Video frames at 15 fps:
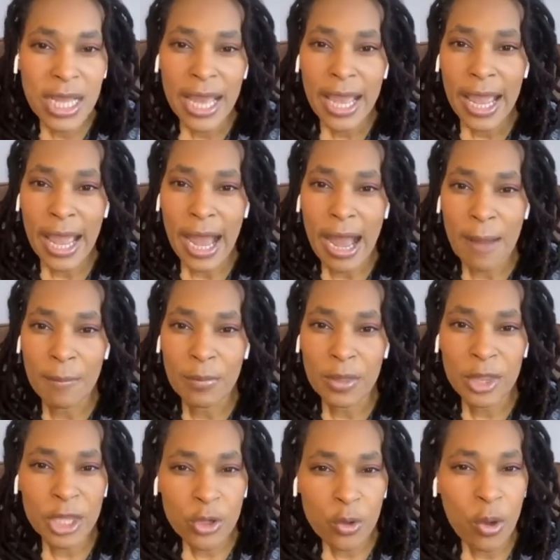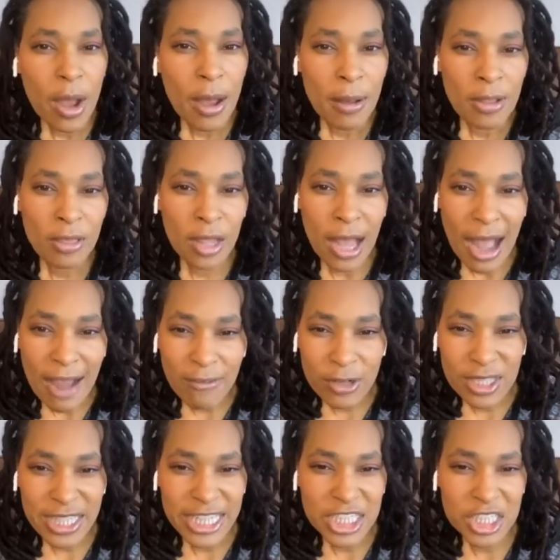um, little
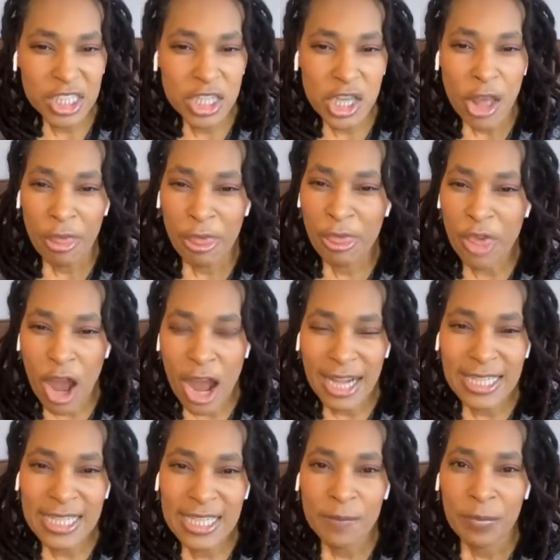conversations, thoughts,